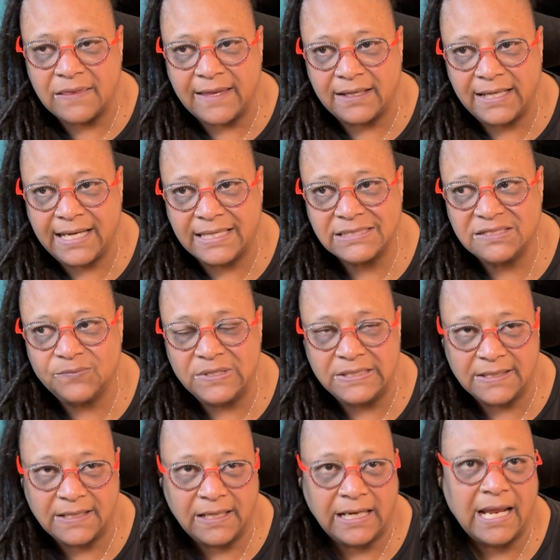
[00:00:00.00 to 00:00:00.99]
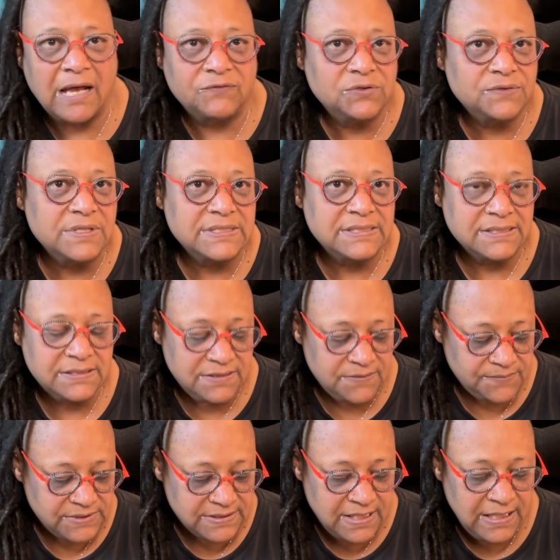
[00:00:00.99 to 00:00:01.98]
that has to be done after these
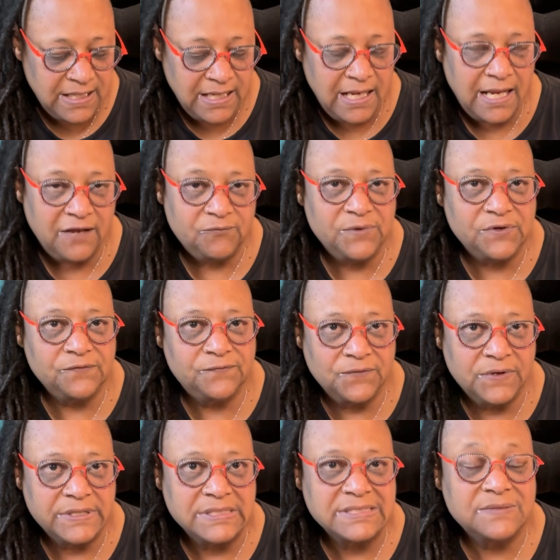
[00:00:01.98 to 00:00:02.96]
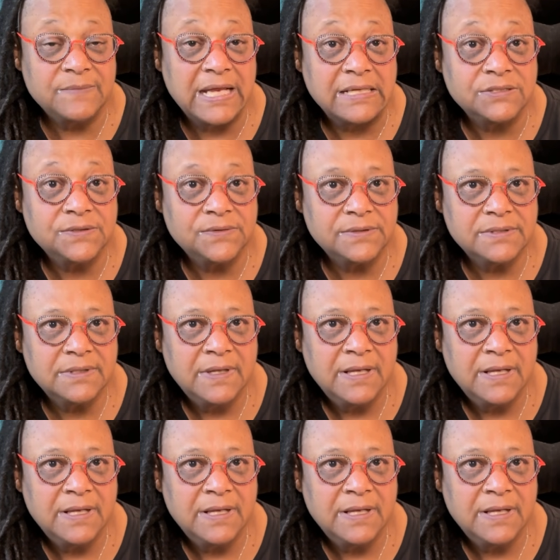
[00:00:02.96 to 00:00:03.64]
systems have been fully dismantled.